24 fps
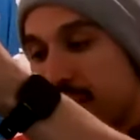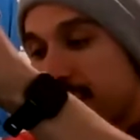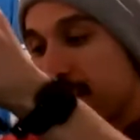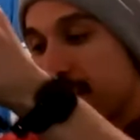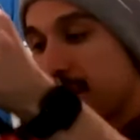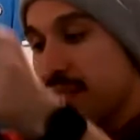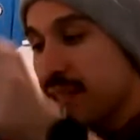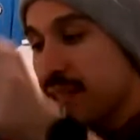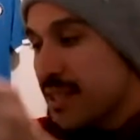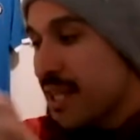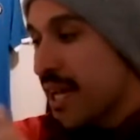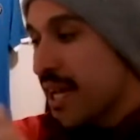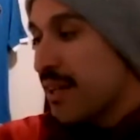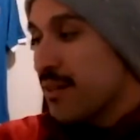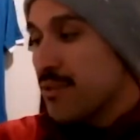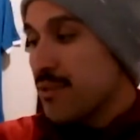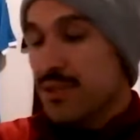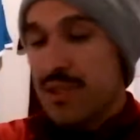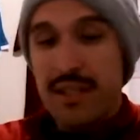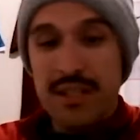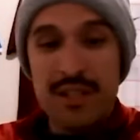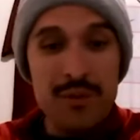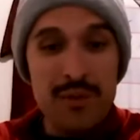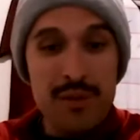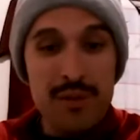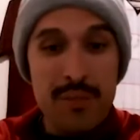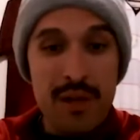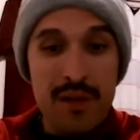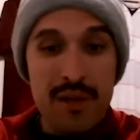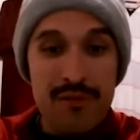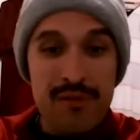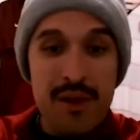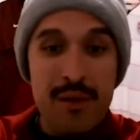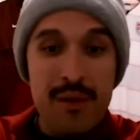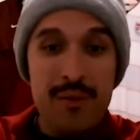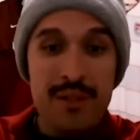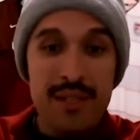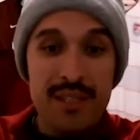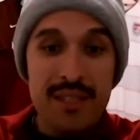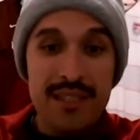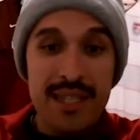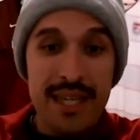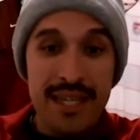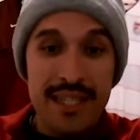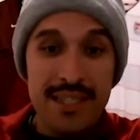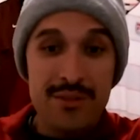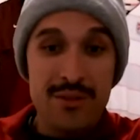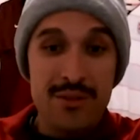design was actually one of my favorite
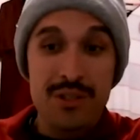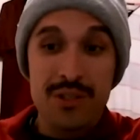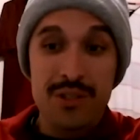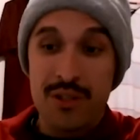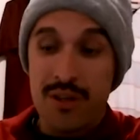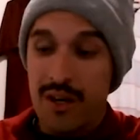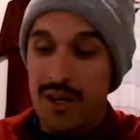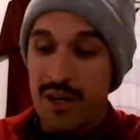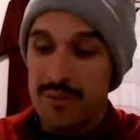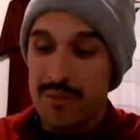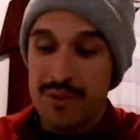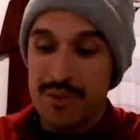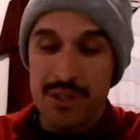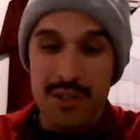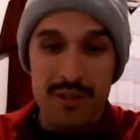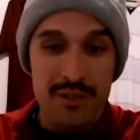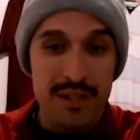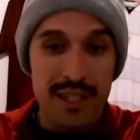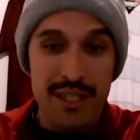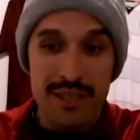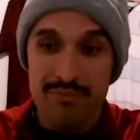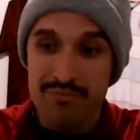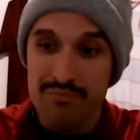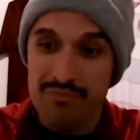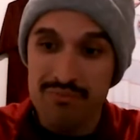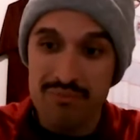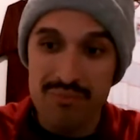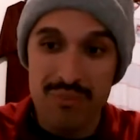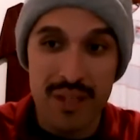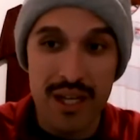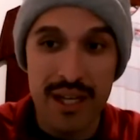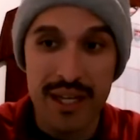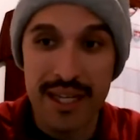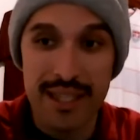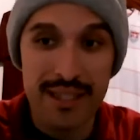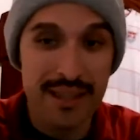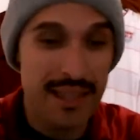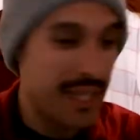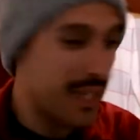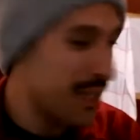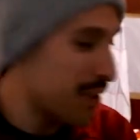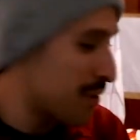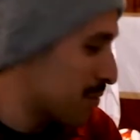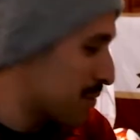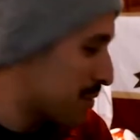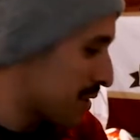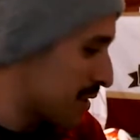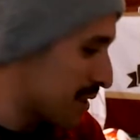designs for scarves. So hey, again, thank
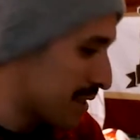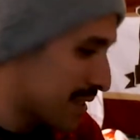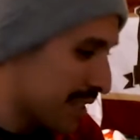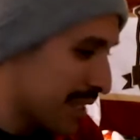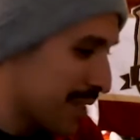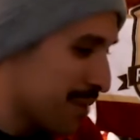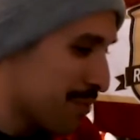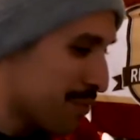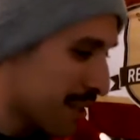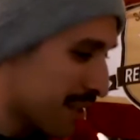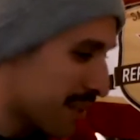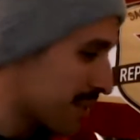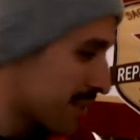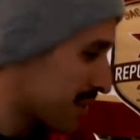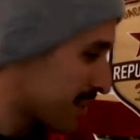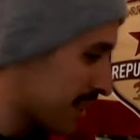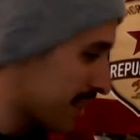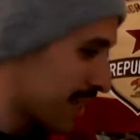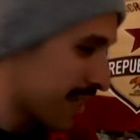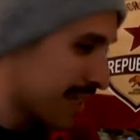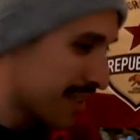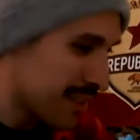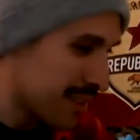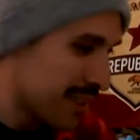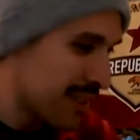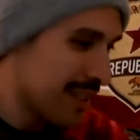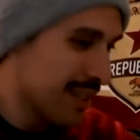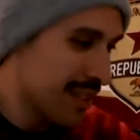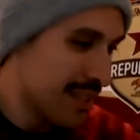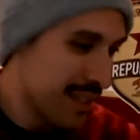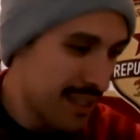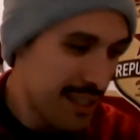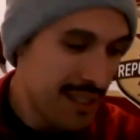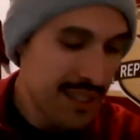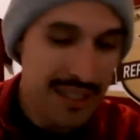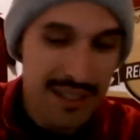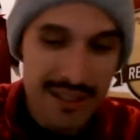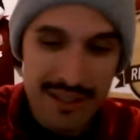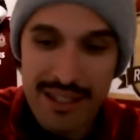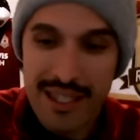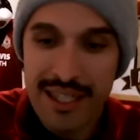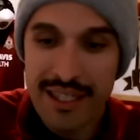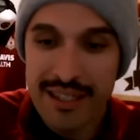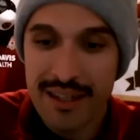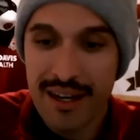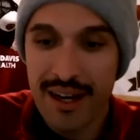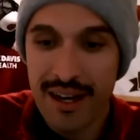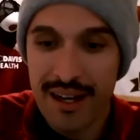you to the team, because
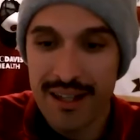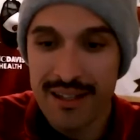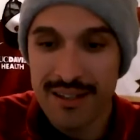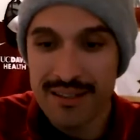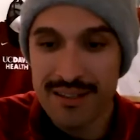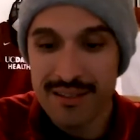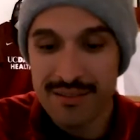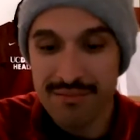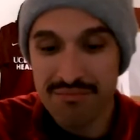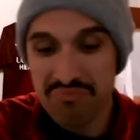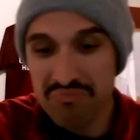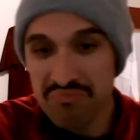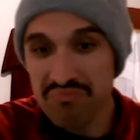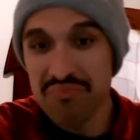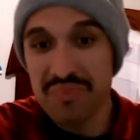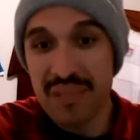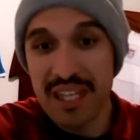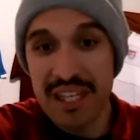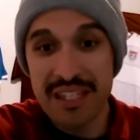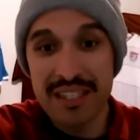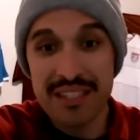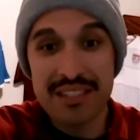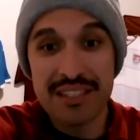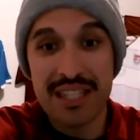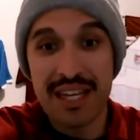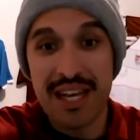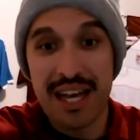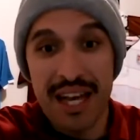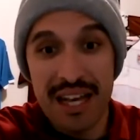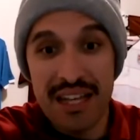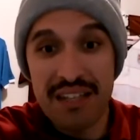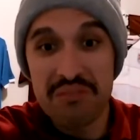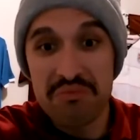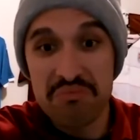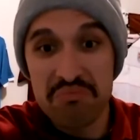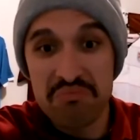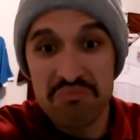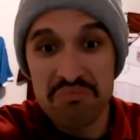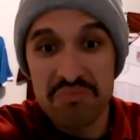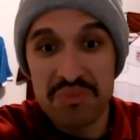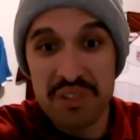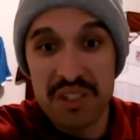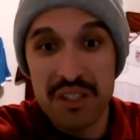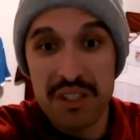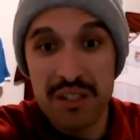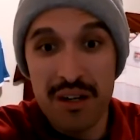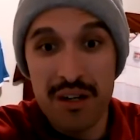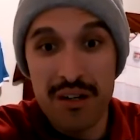they got things that
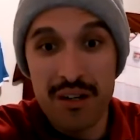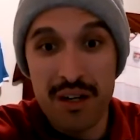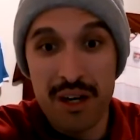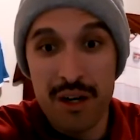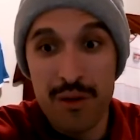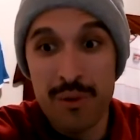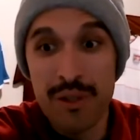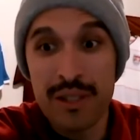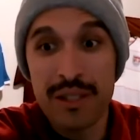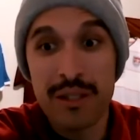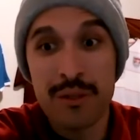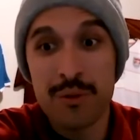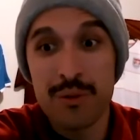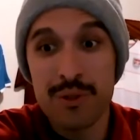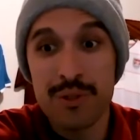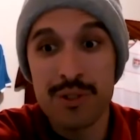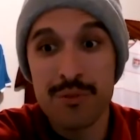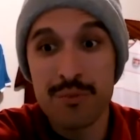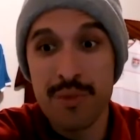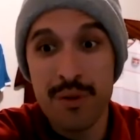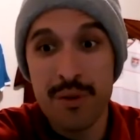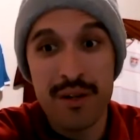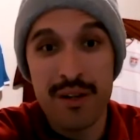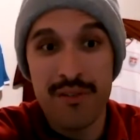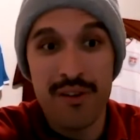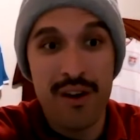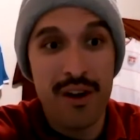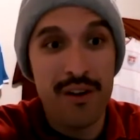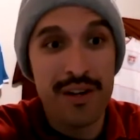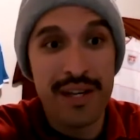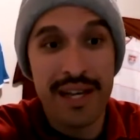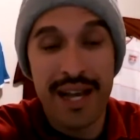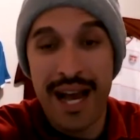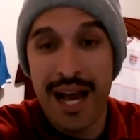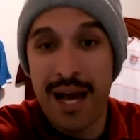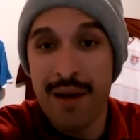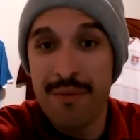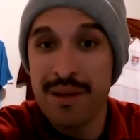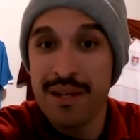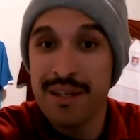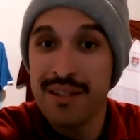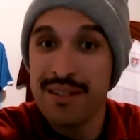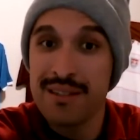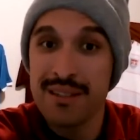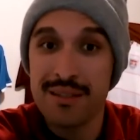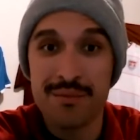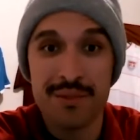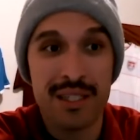are really cool to me. Even if I already have
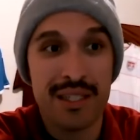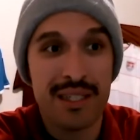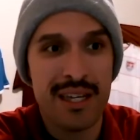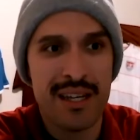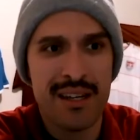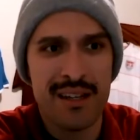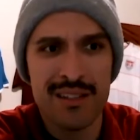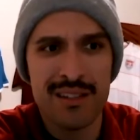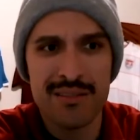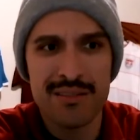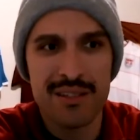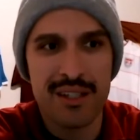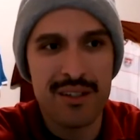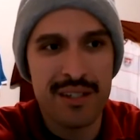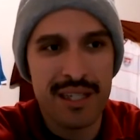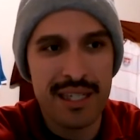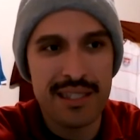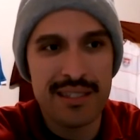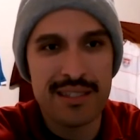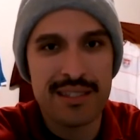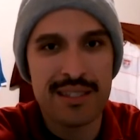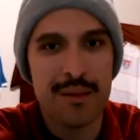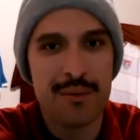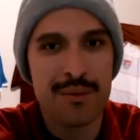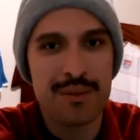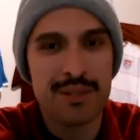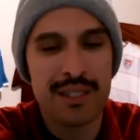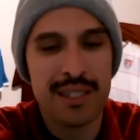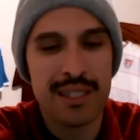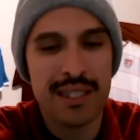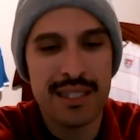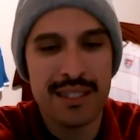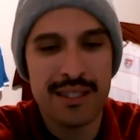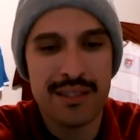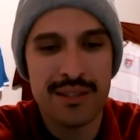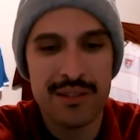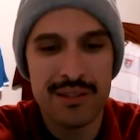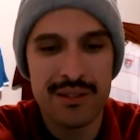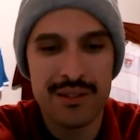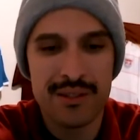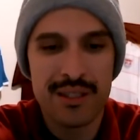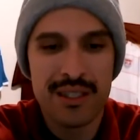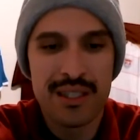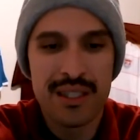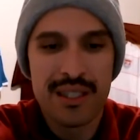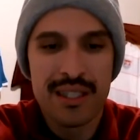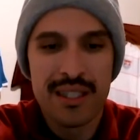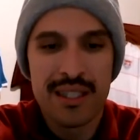it, I'm like, hey, I'll get doubles of this too.
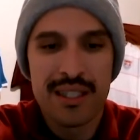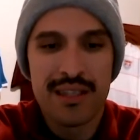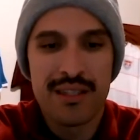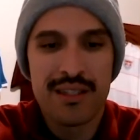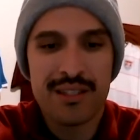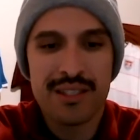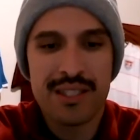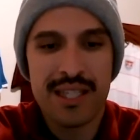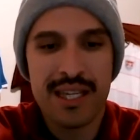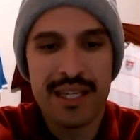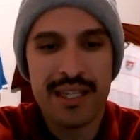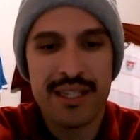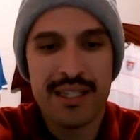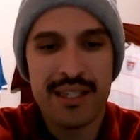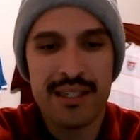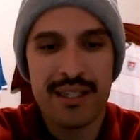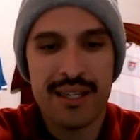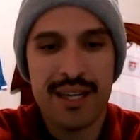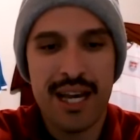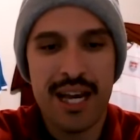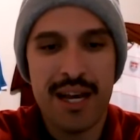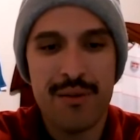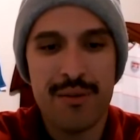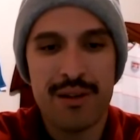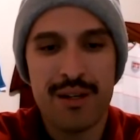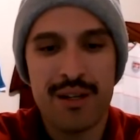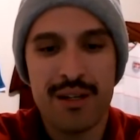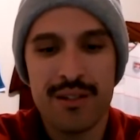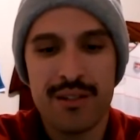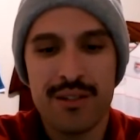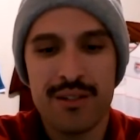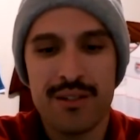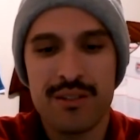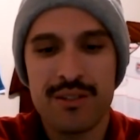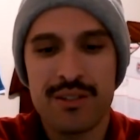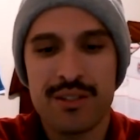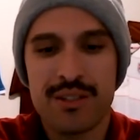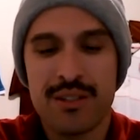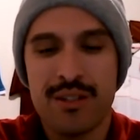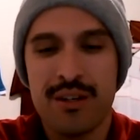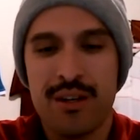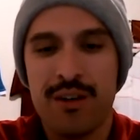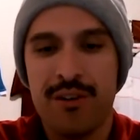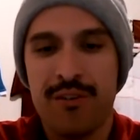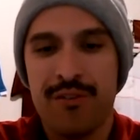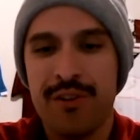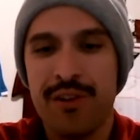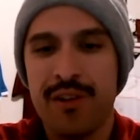Looks like I have another
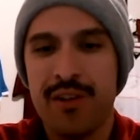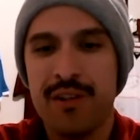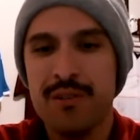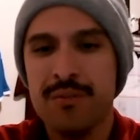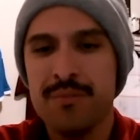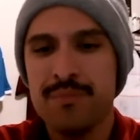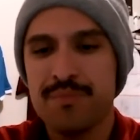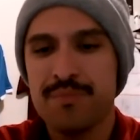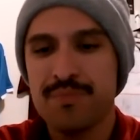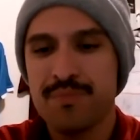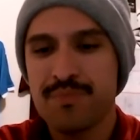scarf here.